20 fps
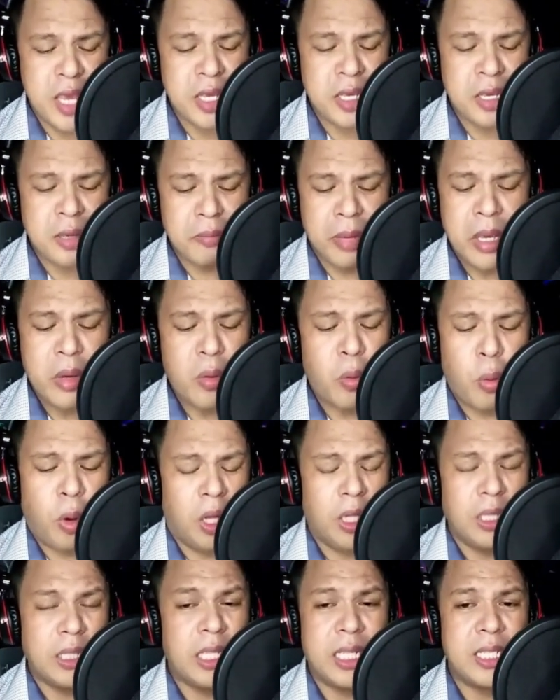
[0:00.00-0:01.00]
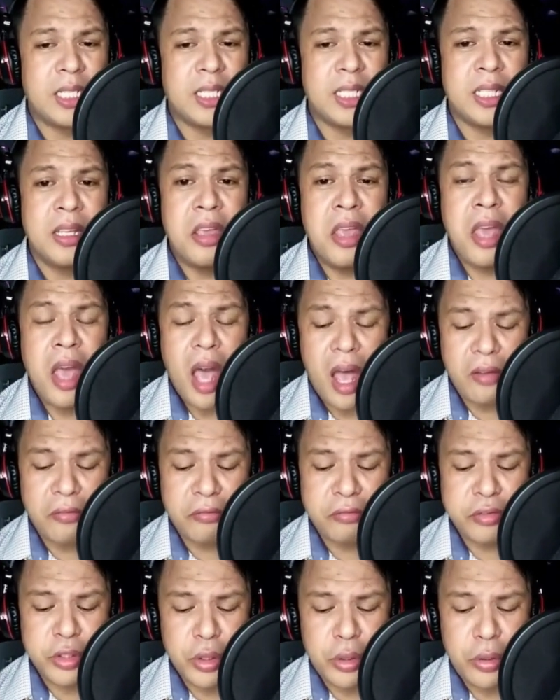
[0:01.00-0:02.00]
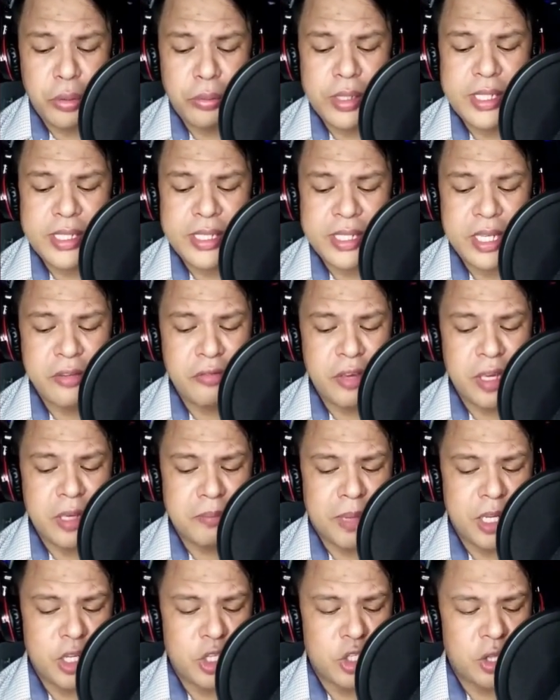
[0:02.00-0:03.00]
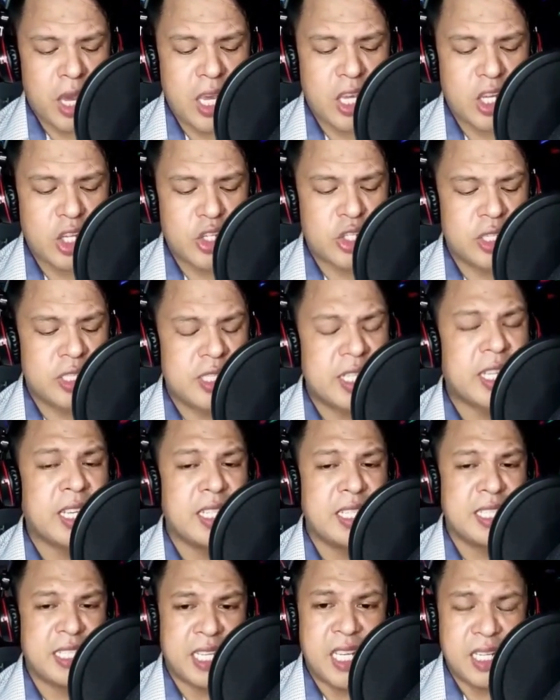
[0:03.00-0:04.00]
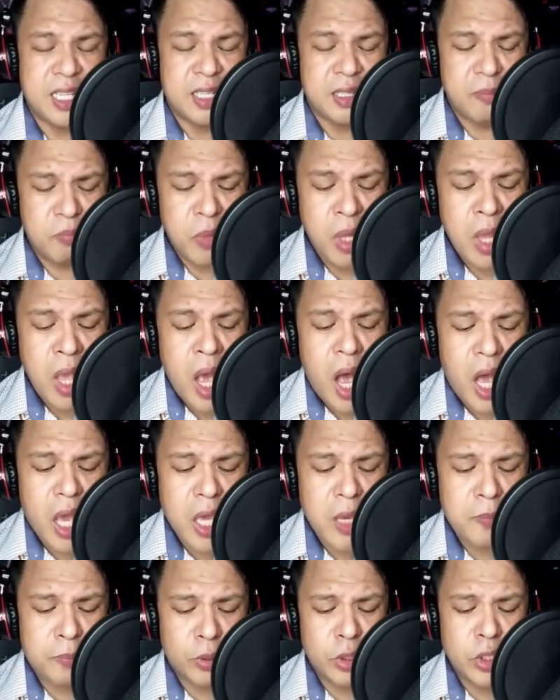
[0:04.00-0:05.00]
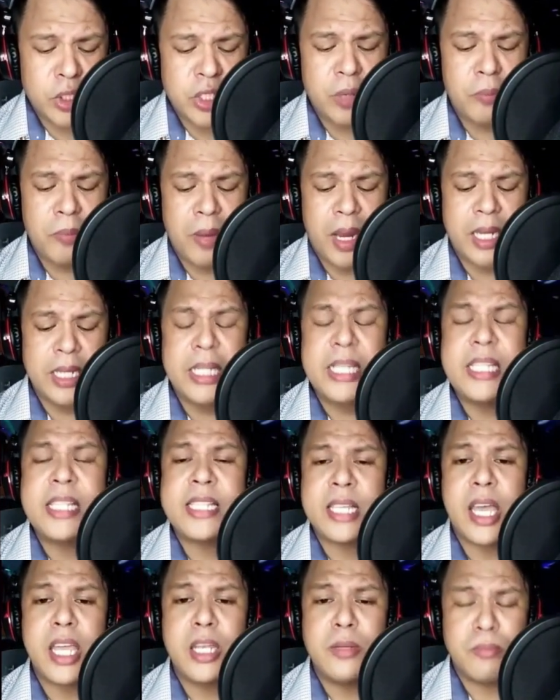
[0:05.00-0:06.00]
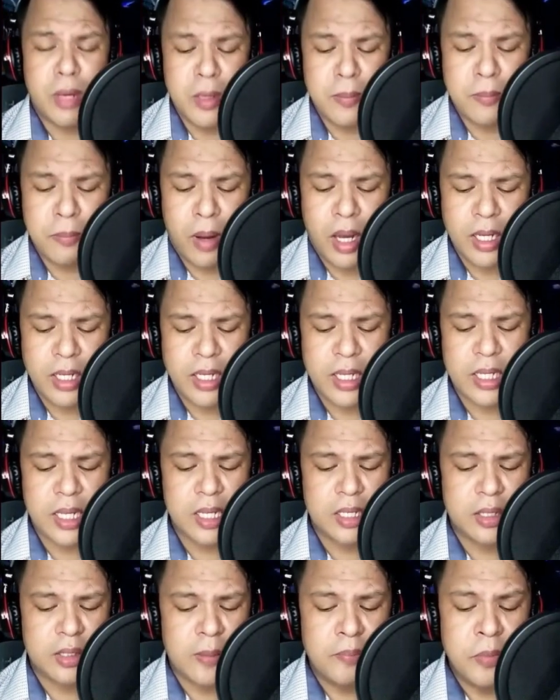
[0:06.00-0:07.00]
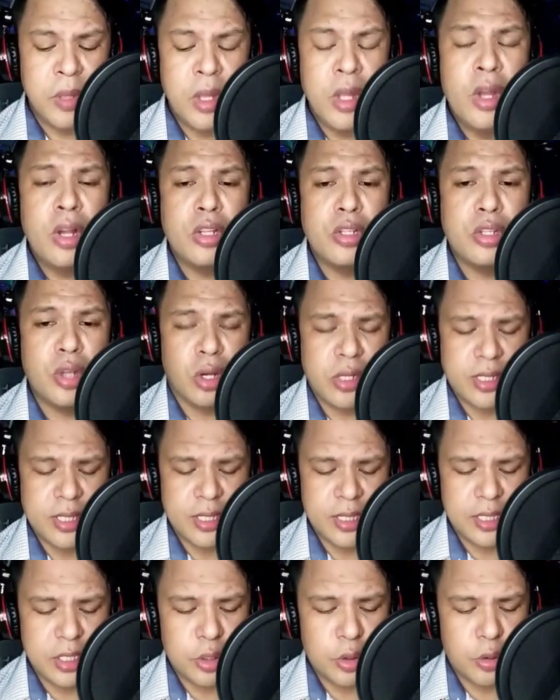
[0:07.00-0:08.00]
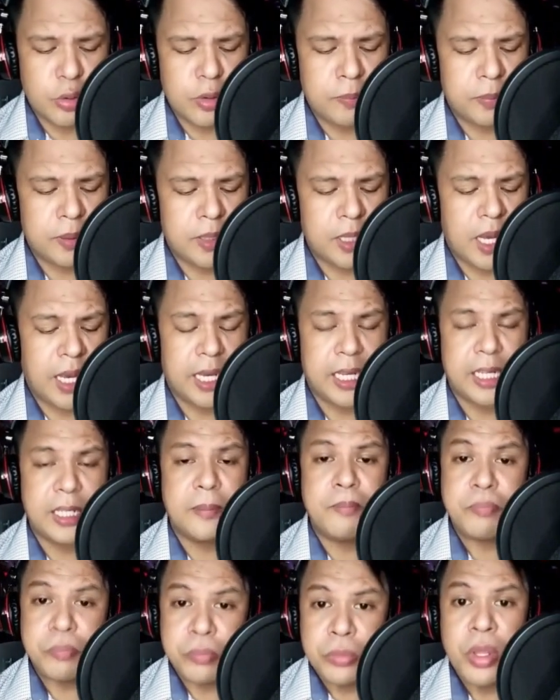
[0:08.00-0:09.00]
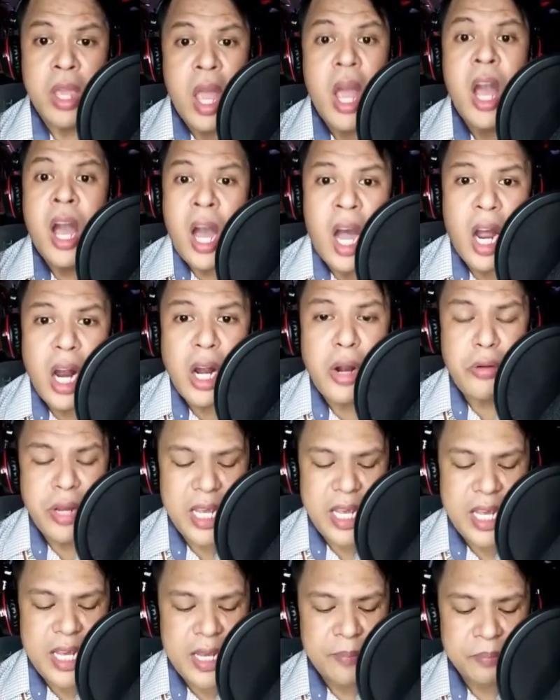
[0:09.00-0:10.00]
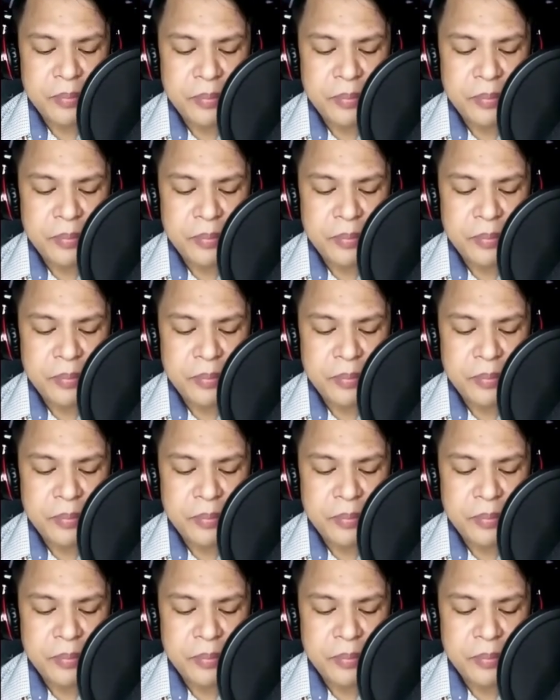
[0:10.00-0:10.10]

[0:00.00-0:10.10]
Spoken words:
I did not bring my wallet. After receiving my change in the canteen, I put money inside my pocket, Jocelyn replied.